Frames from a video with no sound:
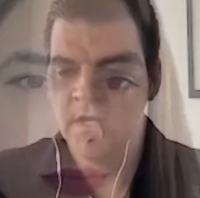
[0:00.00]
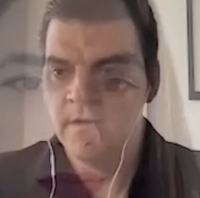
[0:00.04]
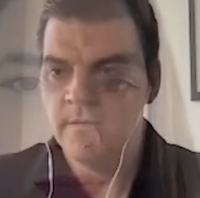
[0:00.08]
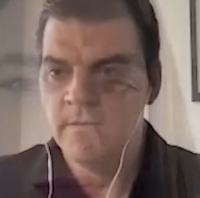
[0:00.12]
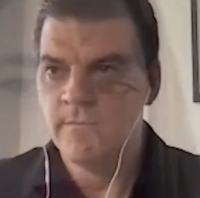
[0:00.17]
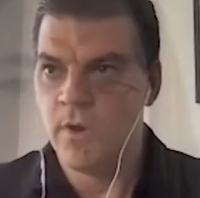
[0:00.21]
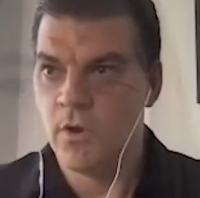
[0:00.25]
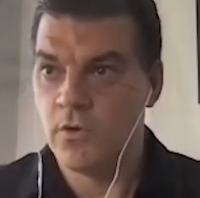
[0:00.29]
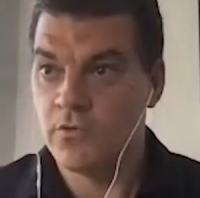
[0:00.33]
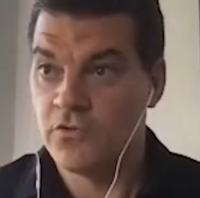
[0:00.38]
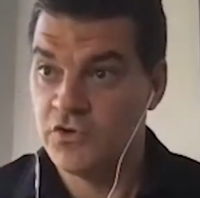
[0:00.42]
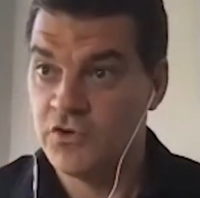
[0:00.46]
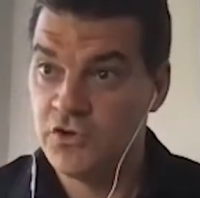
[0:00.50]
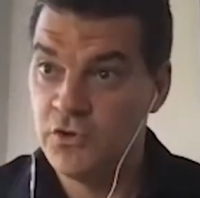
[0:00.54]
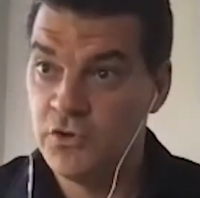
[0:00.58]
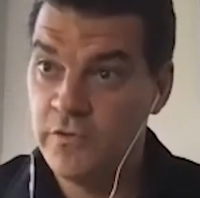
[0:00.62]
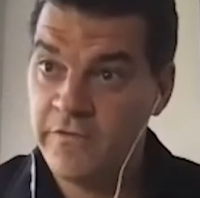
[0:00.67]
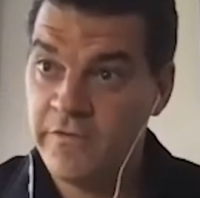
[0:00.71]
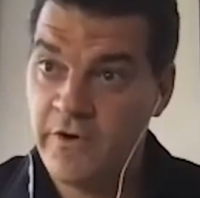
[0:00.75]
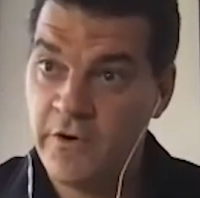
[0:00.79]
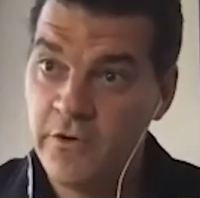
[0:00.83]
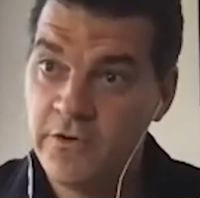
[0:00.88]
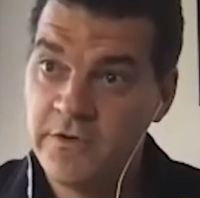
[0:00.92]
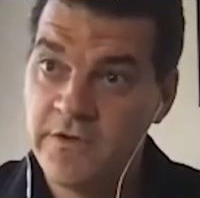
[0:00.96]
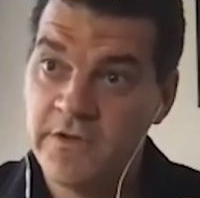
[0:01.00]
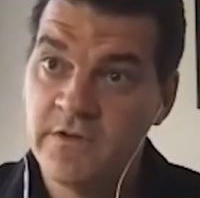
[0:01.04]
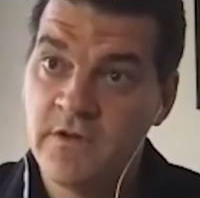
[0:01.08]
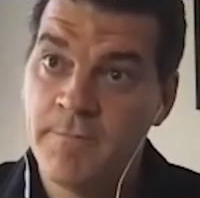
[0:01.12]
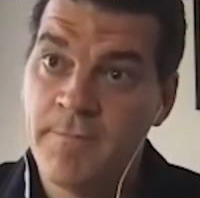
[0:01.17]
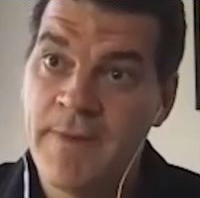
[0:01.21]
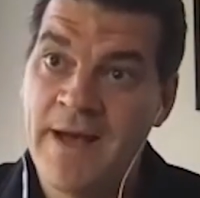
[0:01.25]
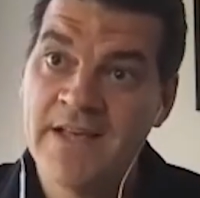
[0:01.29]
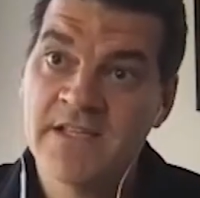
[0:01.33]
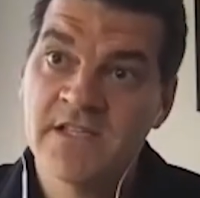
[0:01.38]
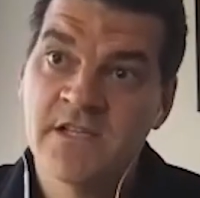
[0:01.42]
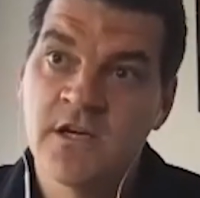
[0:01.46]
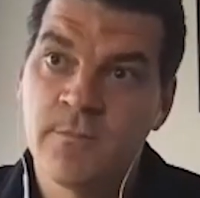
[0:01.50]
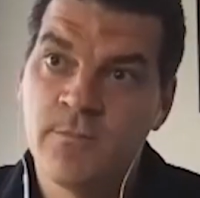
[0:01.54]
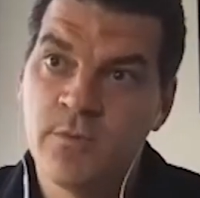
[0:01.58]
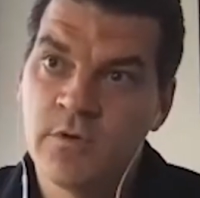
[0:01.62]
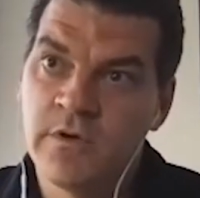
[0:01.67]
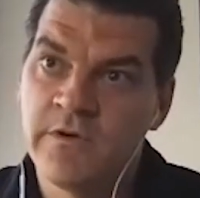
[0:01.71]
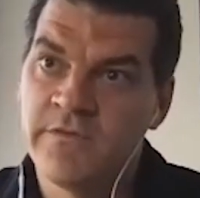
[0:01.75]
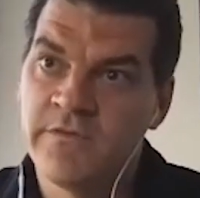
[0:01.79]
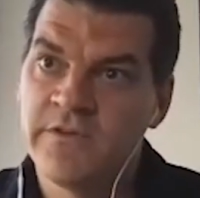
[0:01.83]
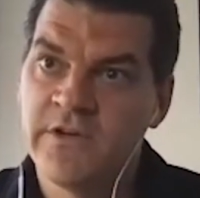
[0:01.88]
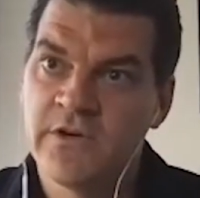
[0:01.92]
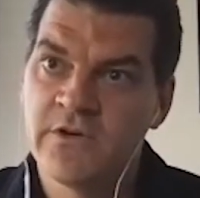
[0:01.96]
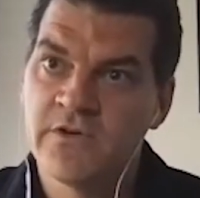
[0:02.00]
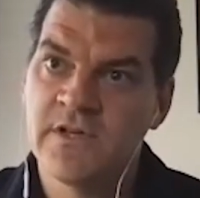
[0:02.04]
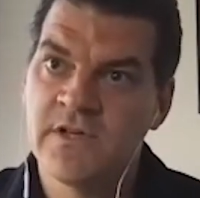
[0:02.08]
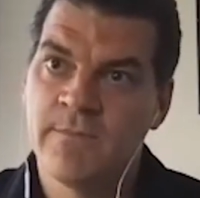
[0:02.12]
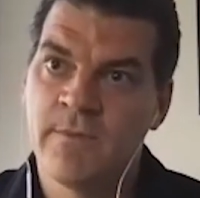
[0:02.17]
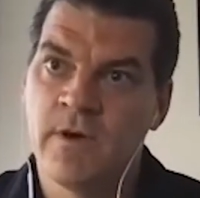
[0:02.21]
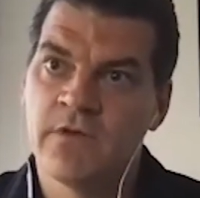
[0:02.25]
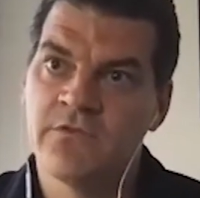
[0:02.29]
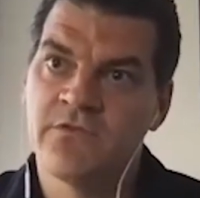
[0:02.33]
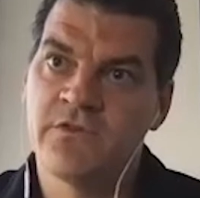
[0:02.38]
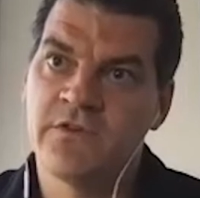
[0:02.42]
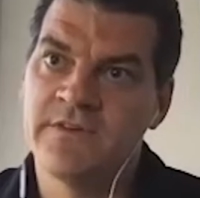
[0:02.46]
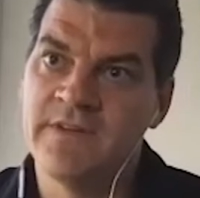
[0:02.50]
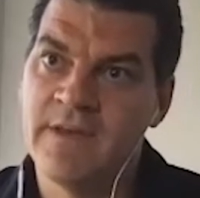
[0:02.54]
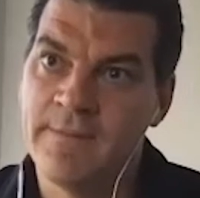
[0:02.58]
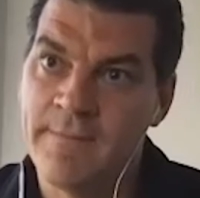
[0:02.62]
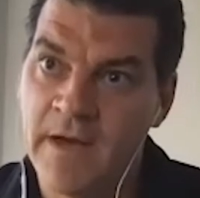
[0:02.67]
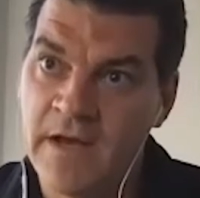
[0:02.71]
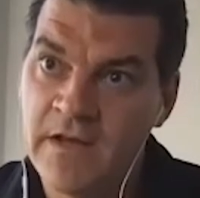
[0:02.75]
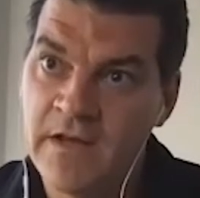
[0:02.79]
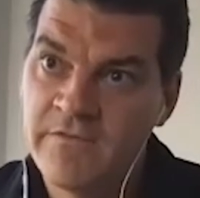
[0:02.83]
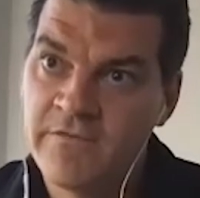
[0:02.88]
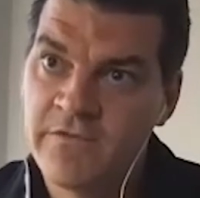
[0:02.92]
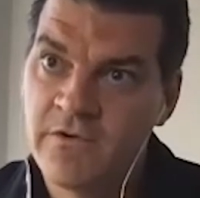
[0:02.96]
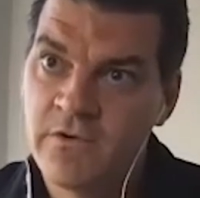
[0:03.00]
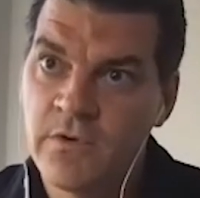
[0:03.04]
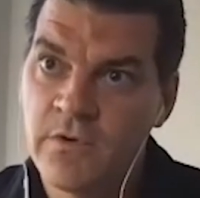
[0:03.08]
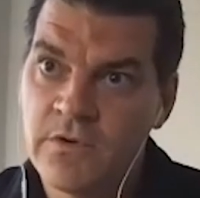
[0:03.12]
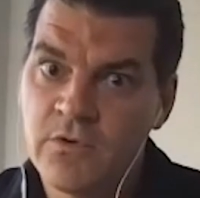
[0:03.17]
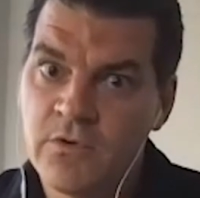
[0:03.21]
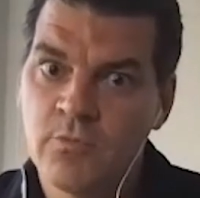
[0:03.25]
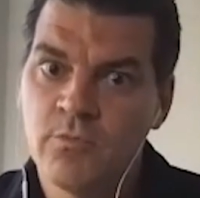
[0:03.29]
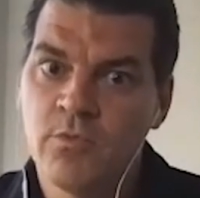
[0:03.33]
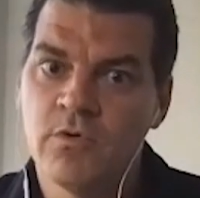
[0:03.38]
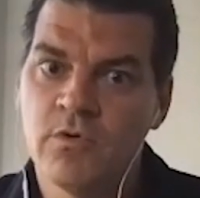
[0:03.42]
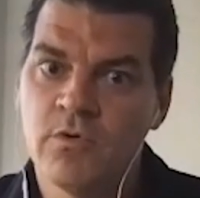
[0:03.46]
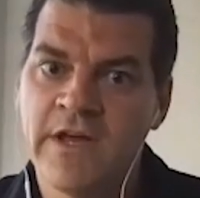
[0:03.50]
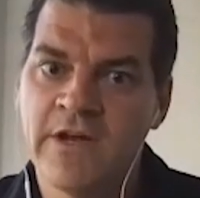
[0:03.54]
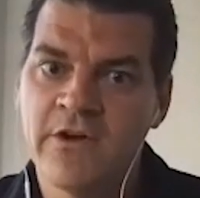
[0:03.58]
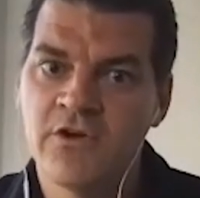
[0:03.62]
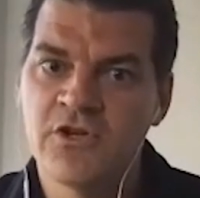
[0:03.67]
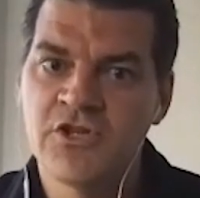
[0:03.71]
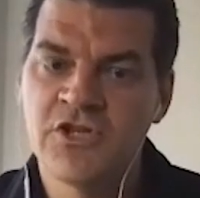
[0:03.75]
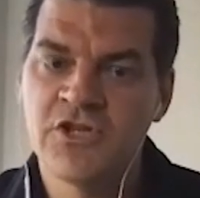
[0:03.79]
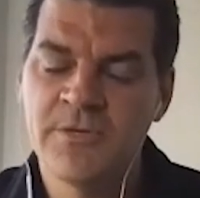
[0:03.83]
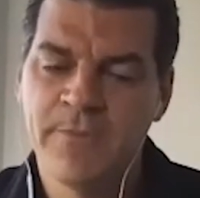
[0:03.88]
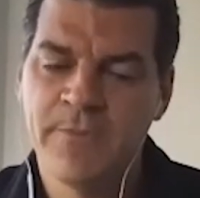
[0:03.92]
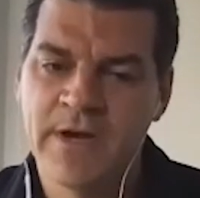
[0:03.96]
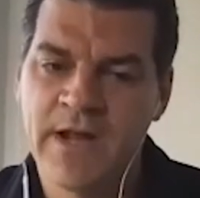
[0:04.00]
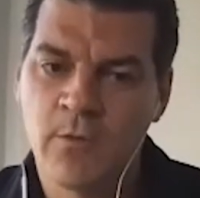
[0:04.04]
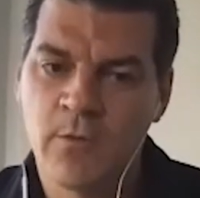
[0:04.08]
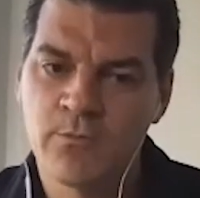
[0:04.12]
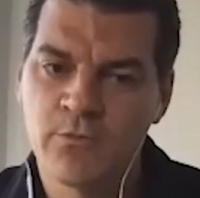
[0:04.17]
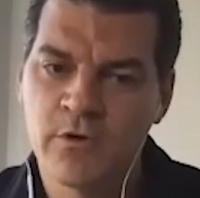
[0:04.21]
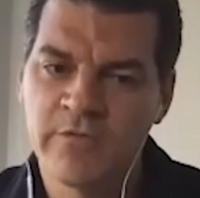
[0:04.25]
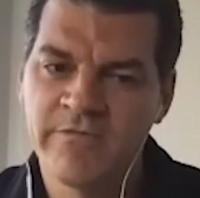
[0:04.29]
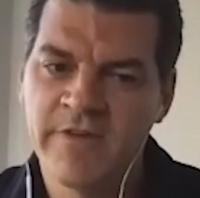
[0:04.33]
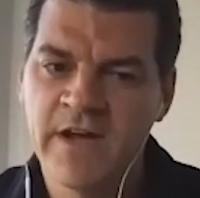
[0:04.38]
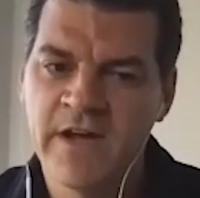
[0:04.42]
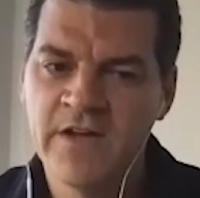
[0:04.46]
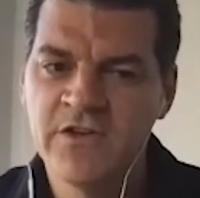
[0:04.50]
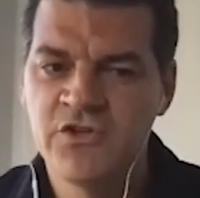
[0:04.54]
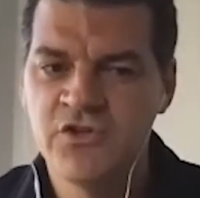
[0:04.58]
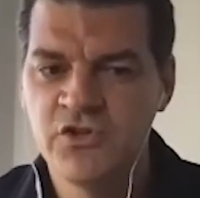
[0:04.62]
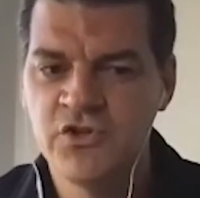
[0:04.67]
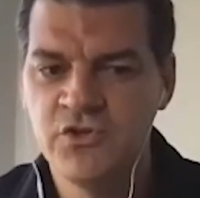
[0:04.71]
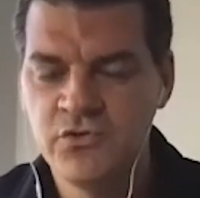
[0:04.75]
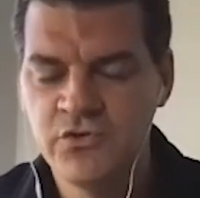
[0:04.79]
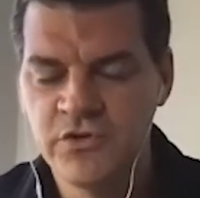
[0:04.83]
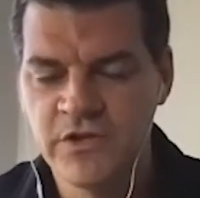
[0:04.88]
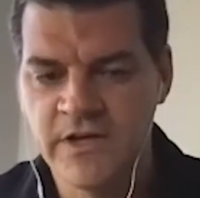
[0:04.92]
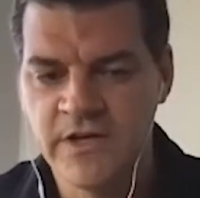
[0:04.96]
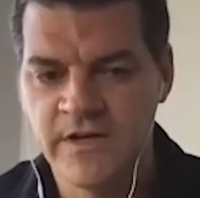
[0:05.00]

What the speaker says: Well, you've heard in the past couple of years about the demand for renewable energy, but I'll provide you